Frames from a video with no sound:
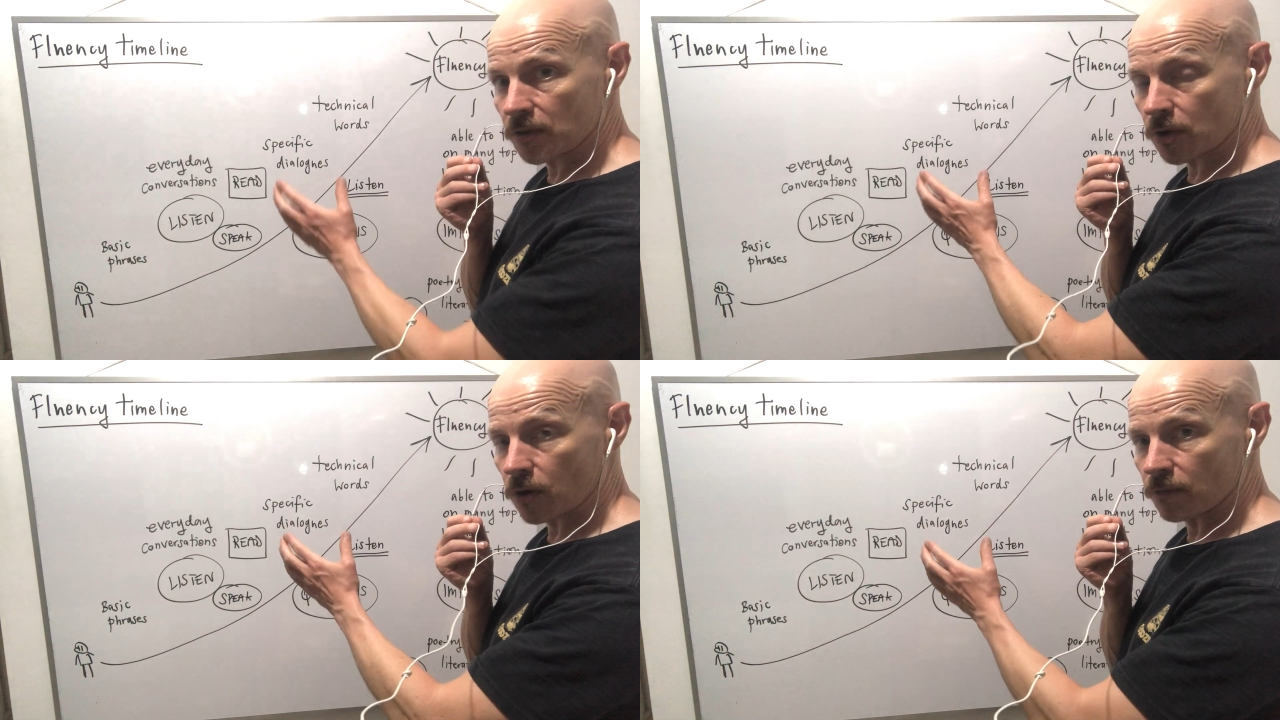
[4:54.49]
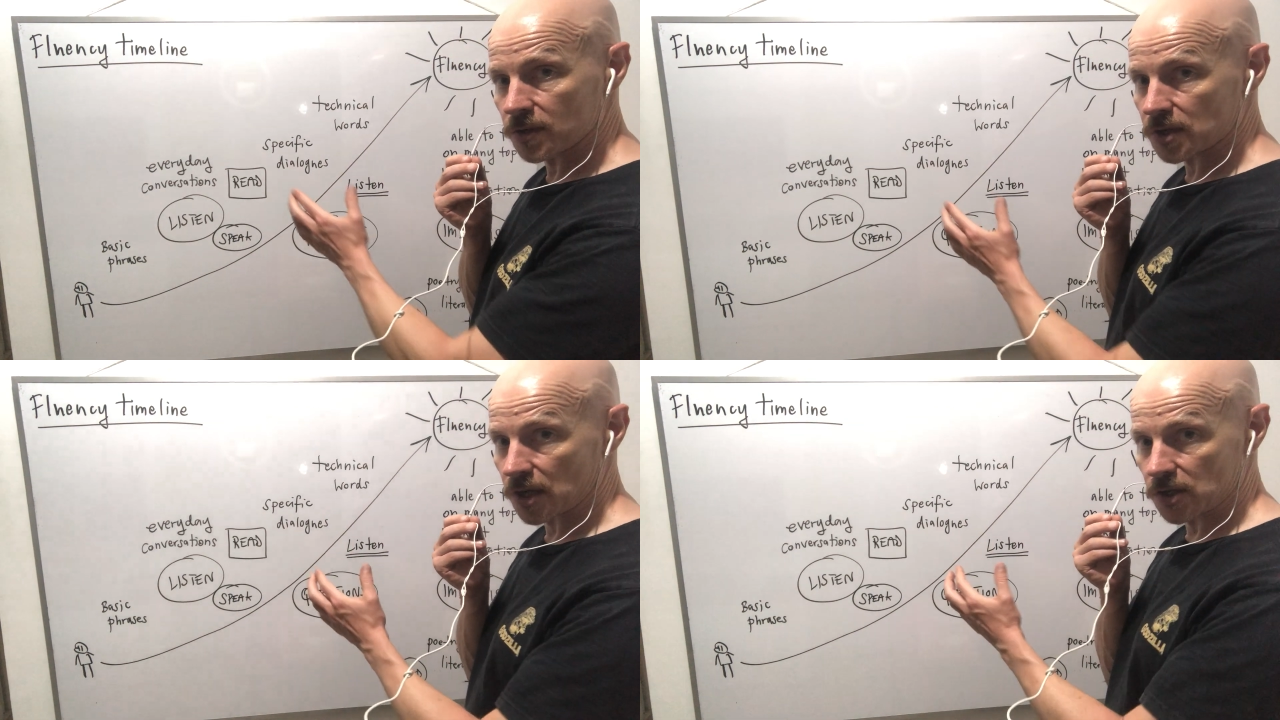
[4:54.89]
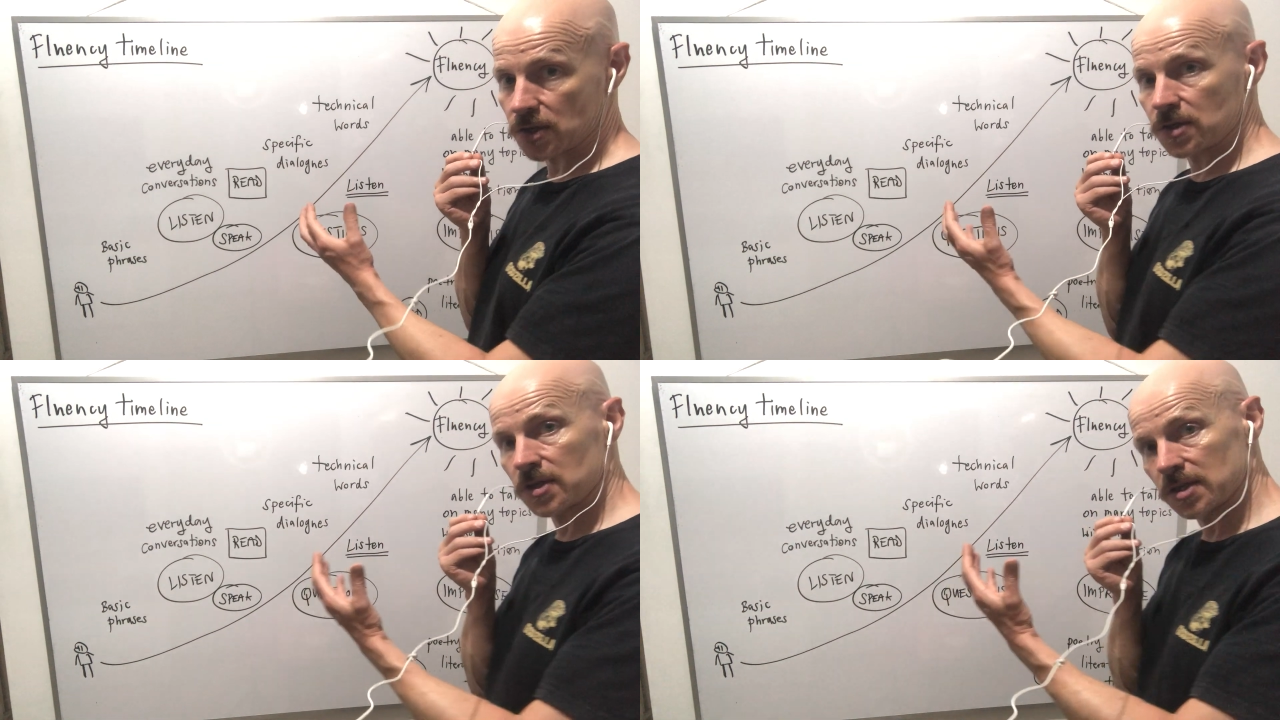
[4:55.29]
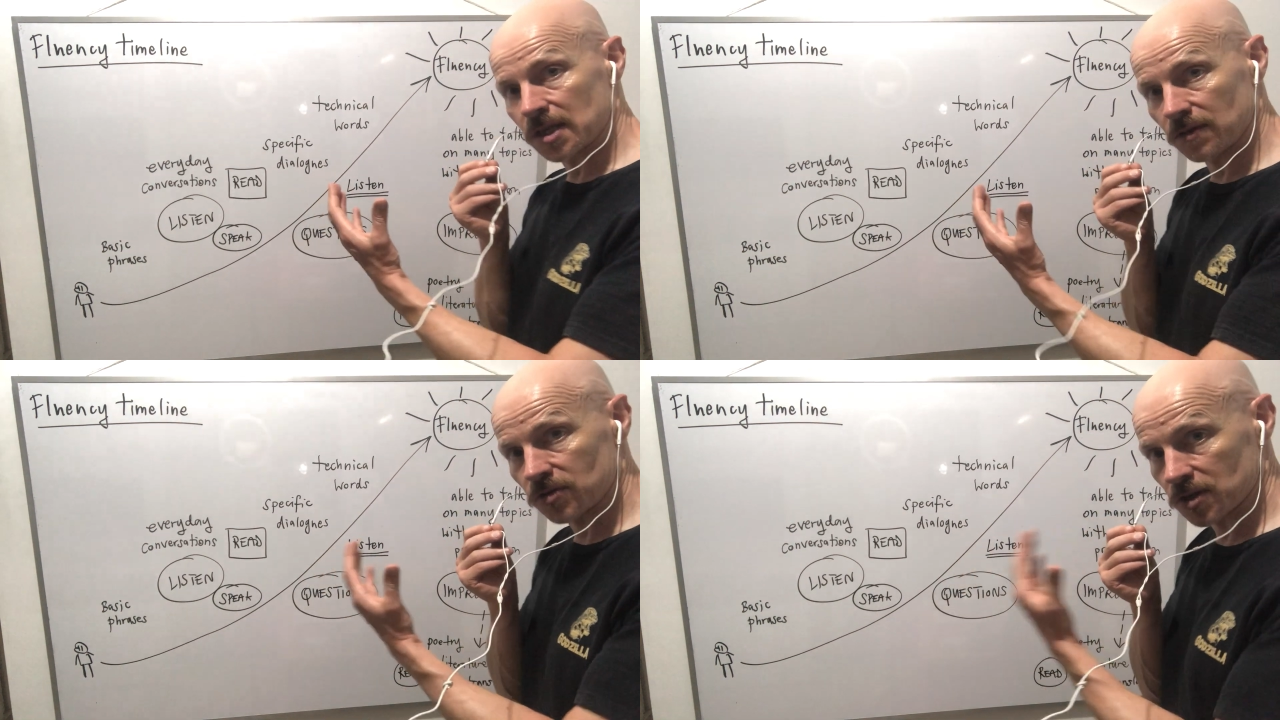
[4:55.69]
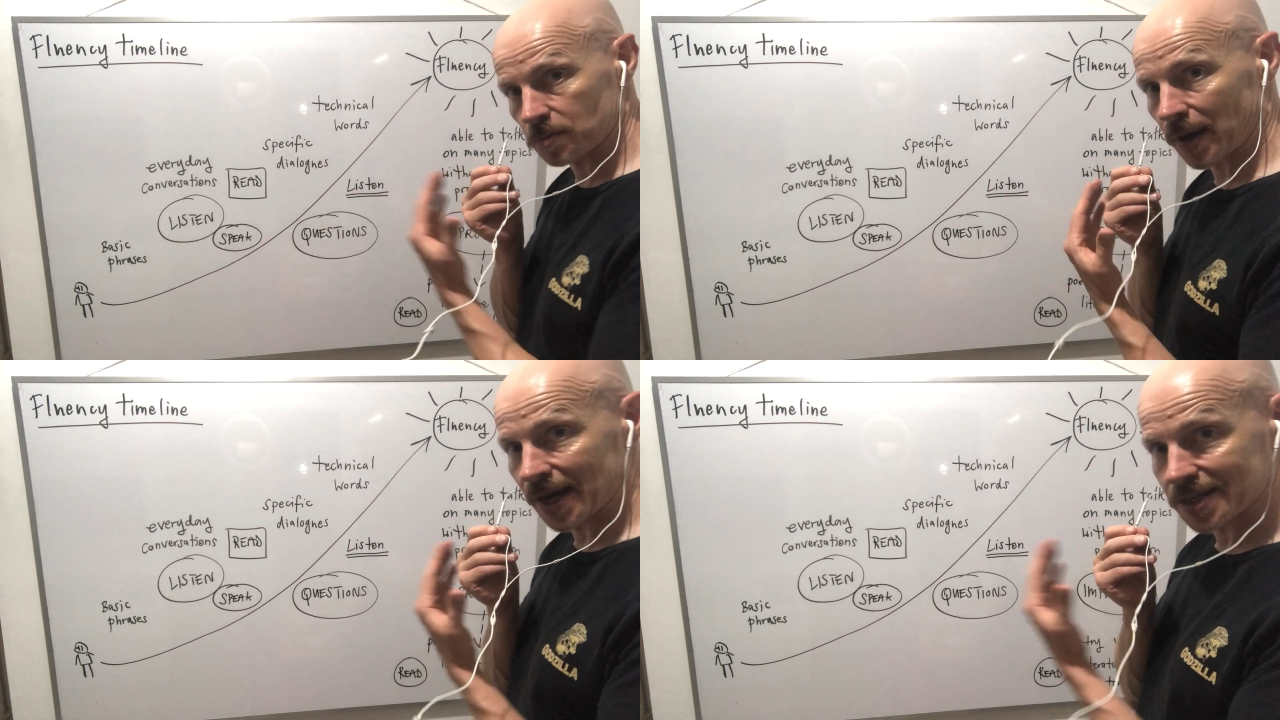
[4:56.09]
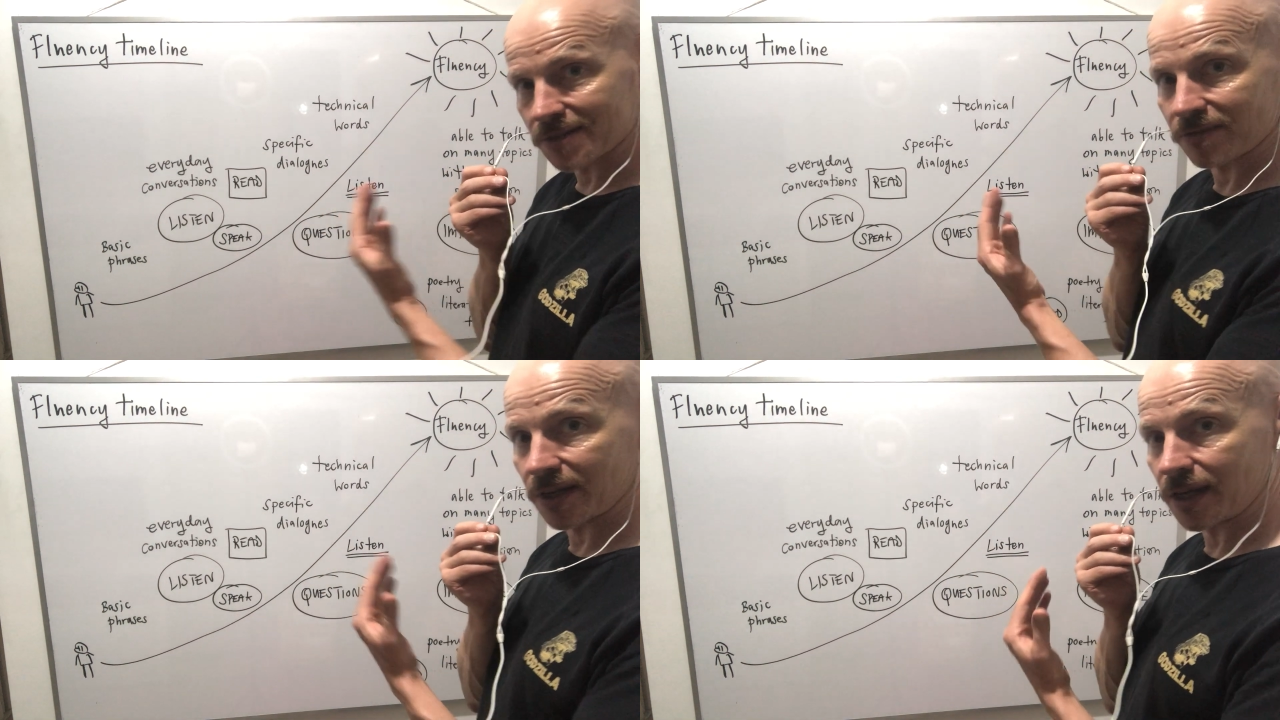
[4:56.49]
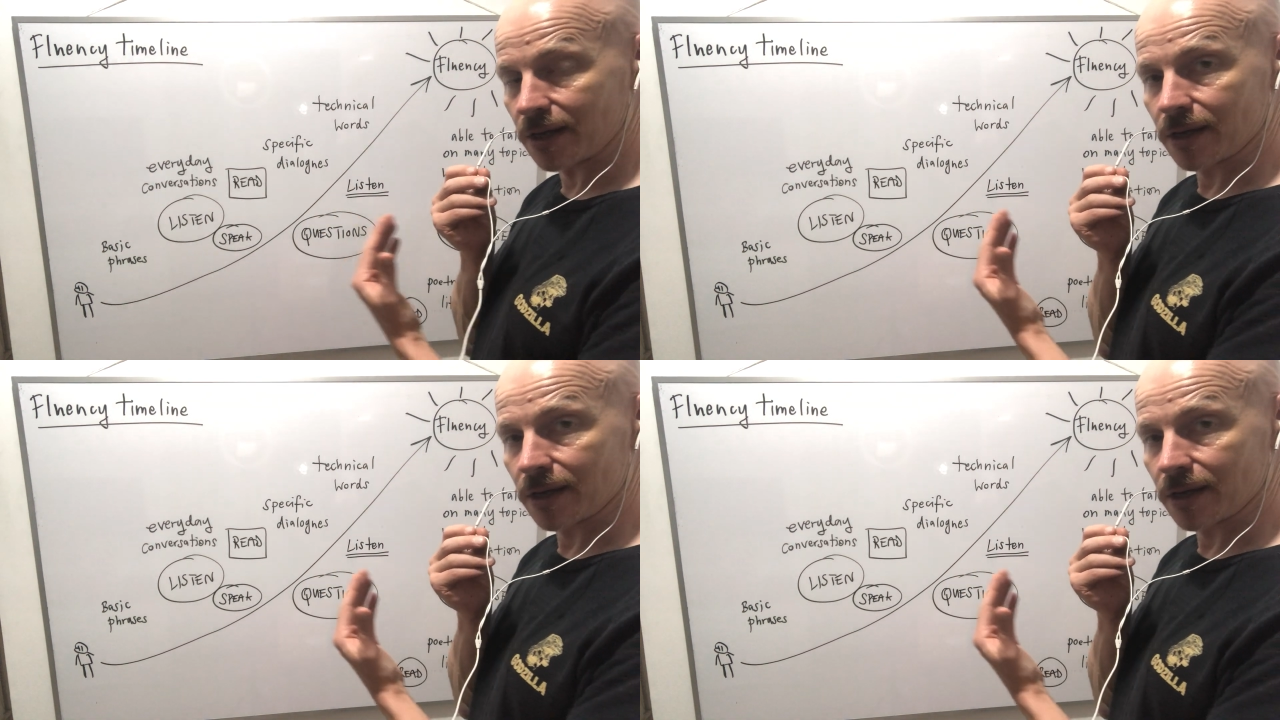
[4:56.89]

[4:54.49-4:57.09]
the conversations instead of just passively